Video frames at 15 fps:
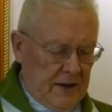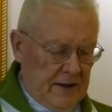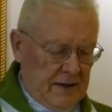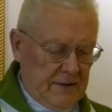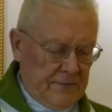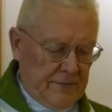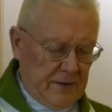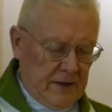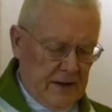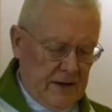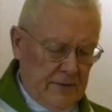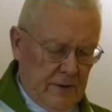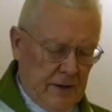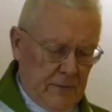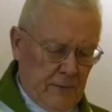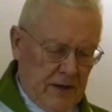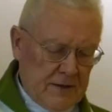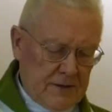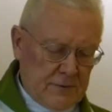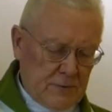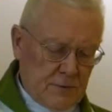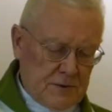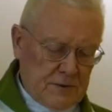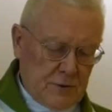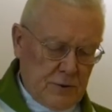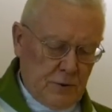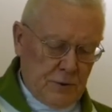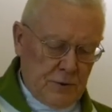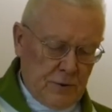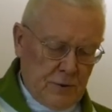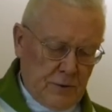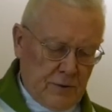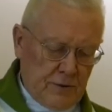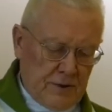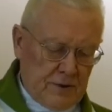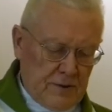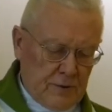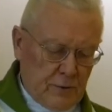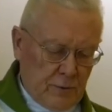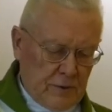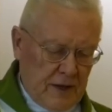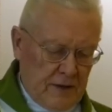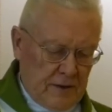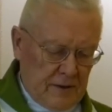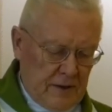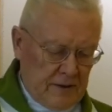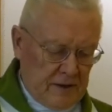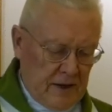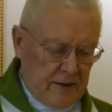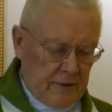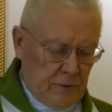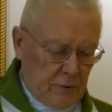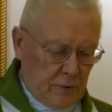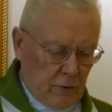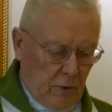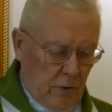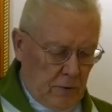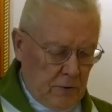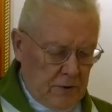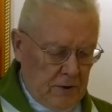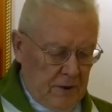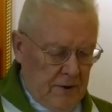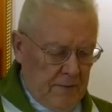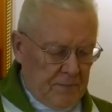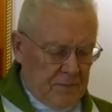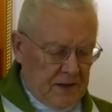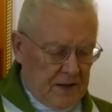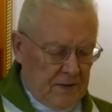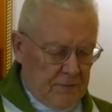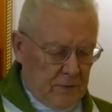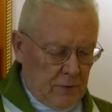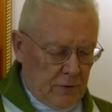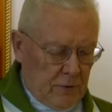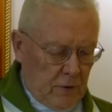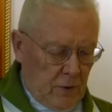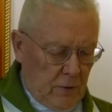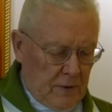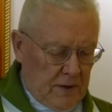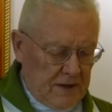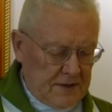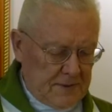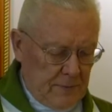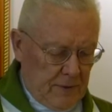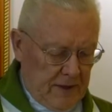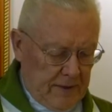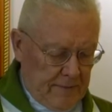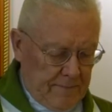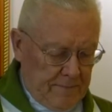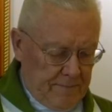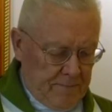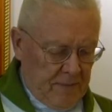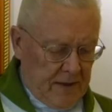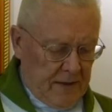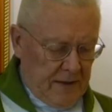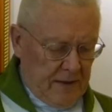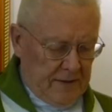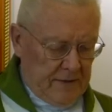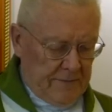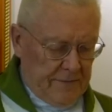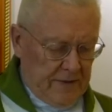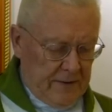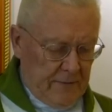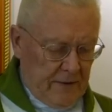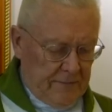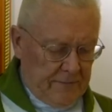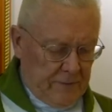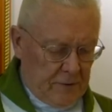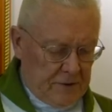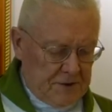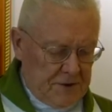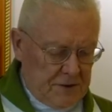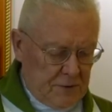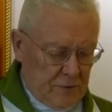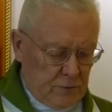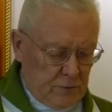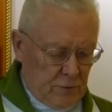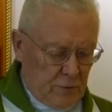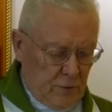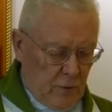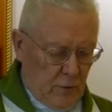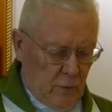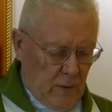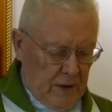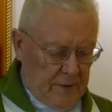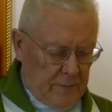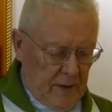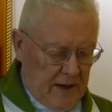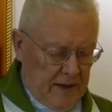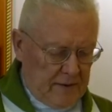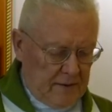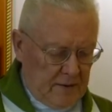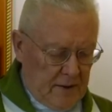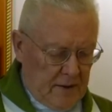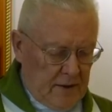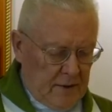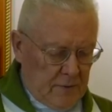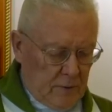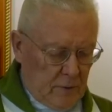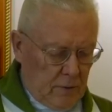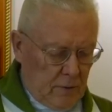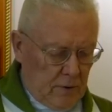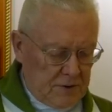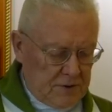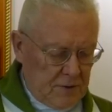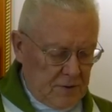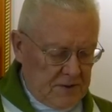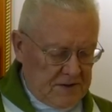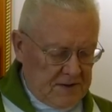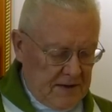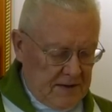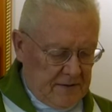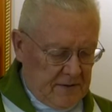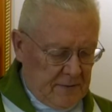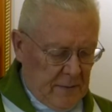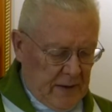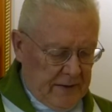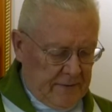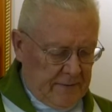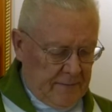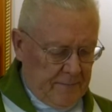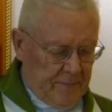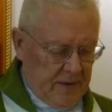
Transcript: And if anyone wants to sue you take your coat, give your cloak as well. And if anyone forces you to go 1 mile, go also the 2nd mile.